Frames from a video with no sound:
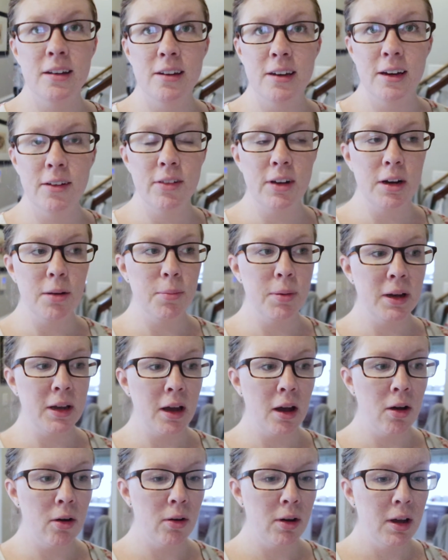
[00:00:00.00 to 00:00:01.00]
Today I've got to pick
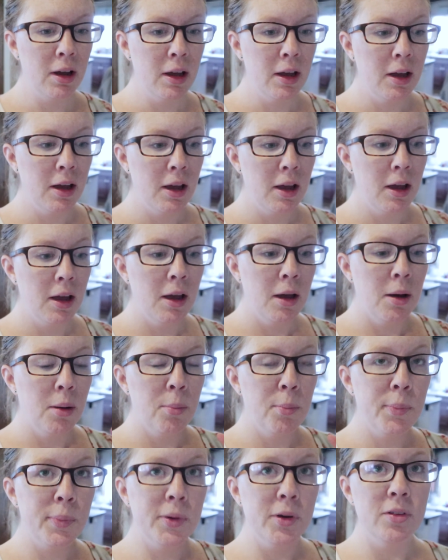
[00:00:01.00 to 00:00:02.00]
out
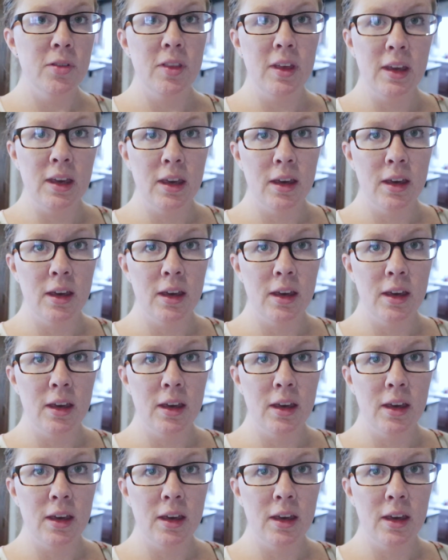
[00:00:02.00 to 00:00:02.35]
birthday